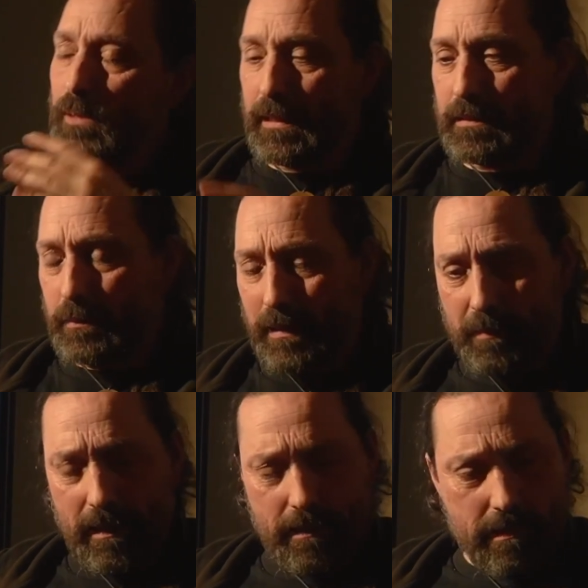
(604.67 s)
really into William
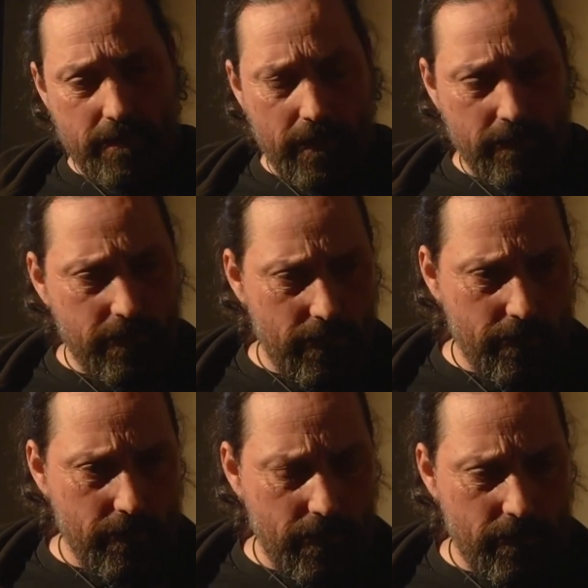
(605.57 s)
Yeats and, and,
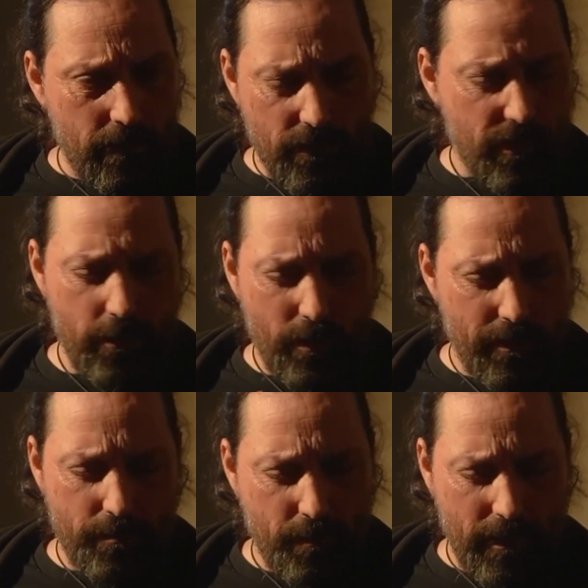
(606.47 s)
and, and, or sorry,
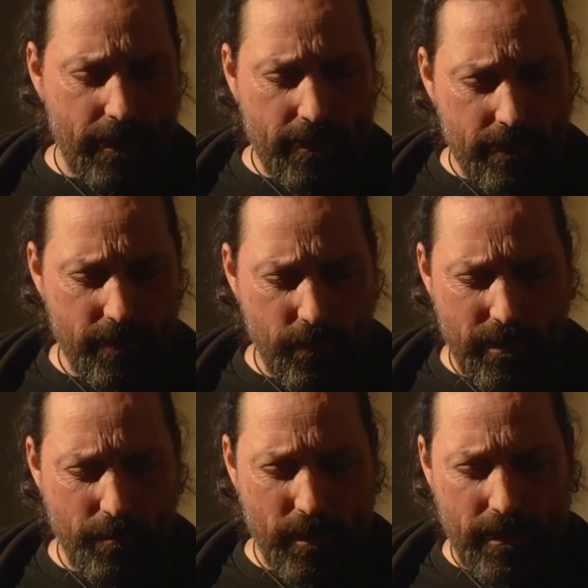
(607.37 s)
William Blake.
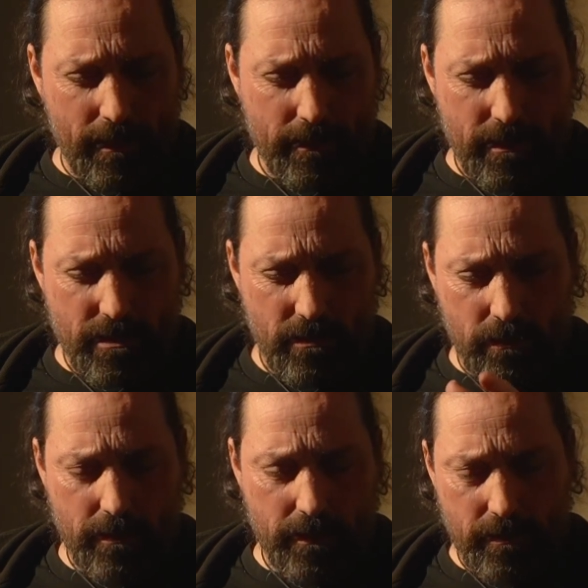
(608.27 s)
William Blake had this
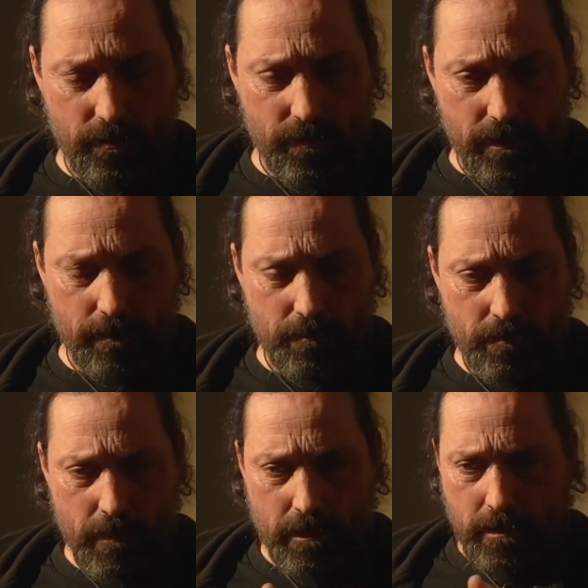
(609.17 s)
whole thing of, um,
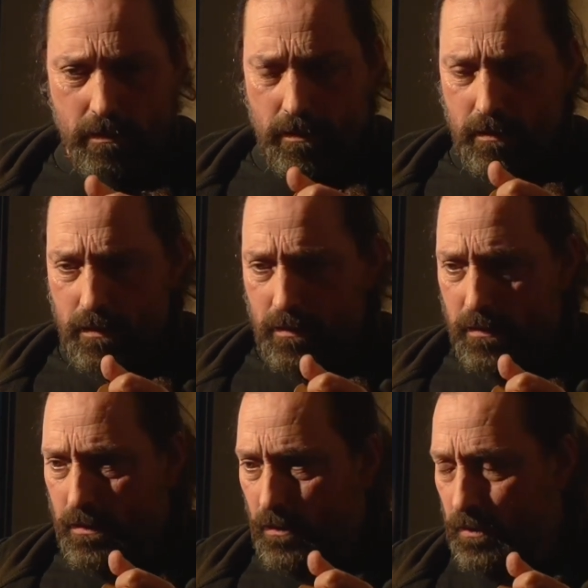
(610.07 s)

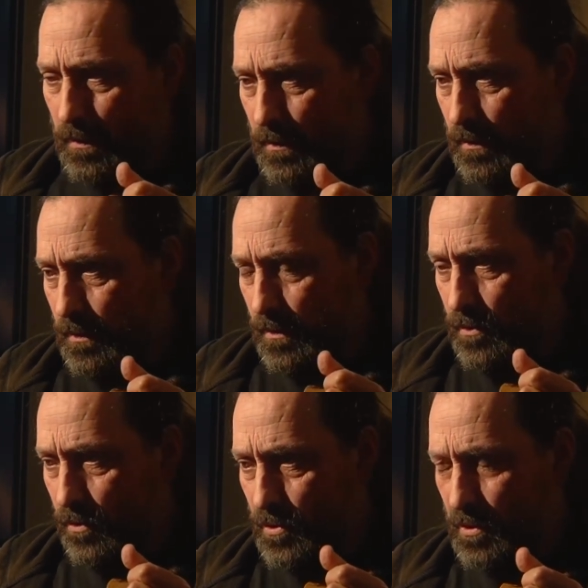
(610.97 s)
you know the the
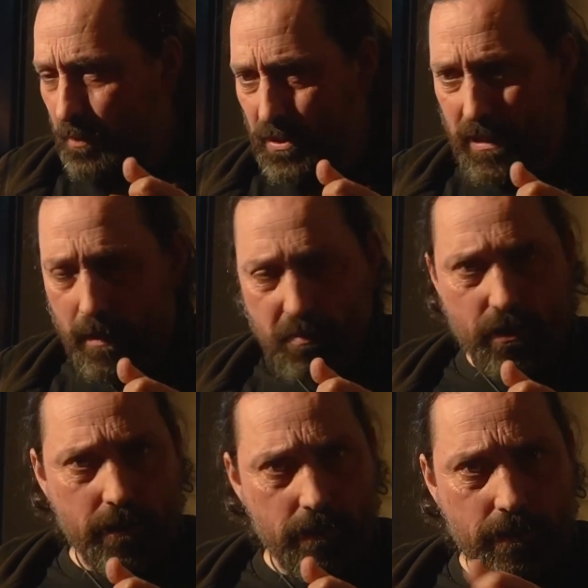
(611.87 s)
doors of
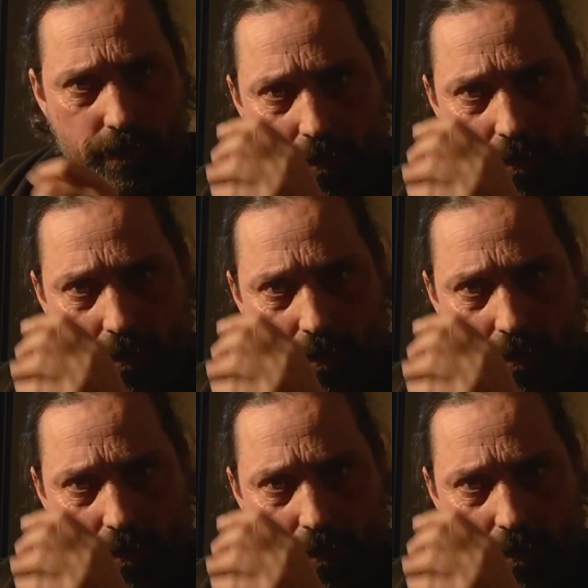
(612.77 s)
perception. You